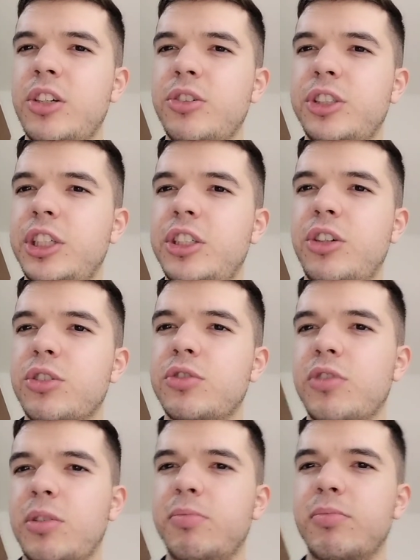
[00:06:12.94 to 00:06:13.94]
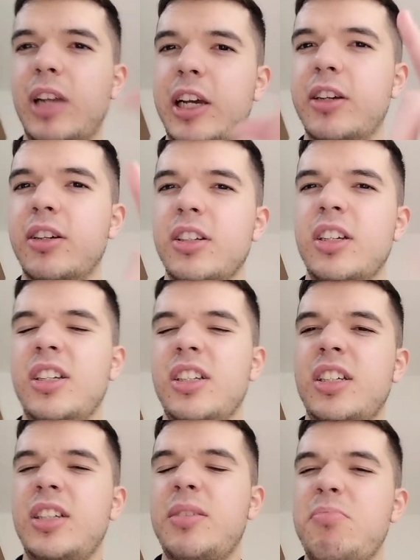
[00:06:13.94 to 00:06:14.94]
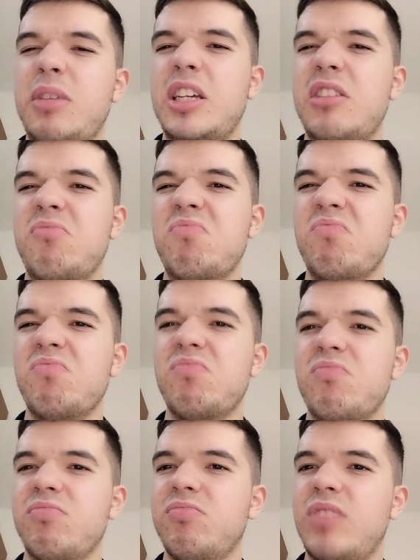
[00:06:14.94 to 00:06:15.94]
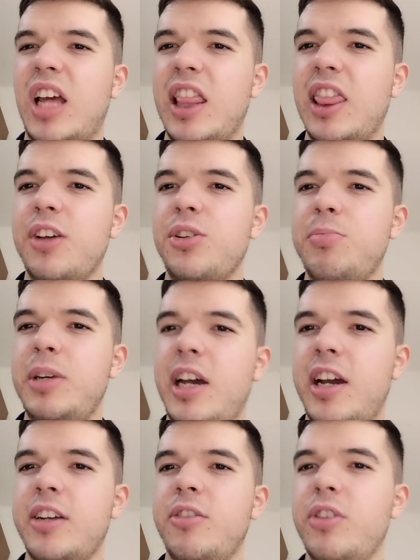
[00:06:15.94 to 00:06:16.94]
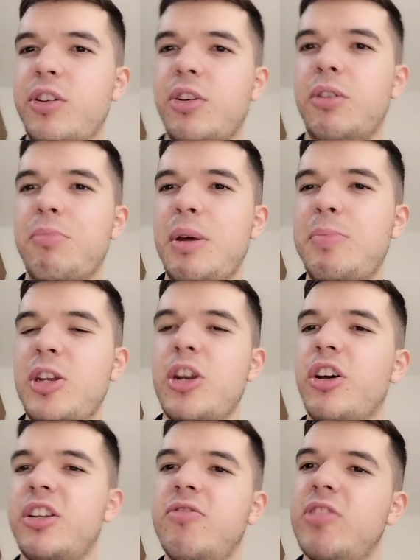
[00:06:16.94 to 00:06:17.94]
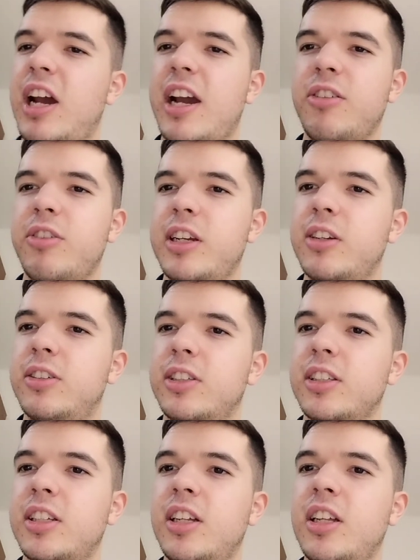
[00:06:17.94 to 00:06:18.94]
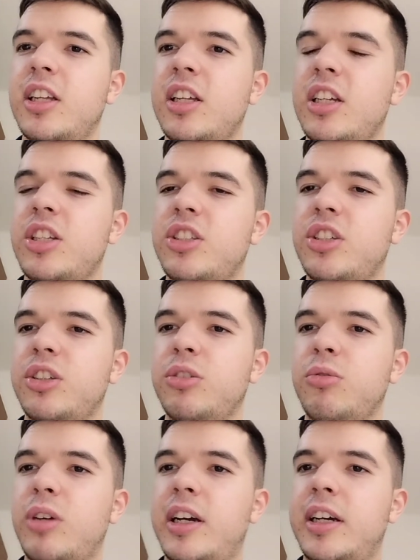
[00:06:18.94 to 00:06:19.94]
she goes from like being a little bit angry or maybe not even angry at all to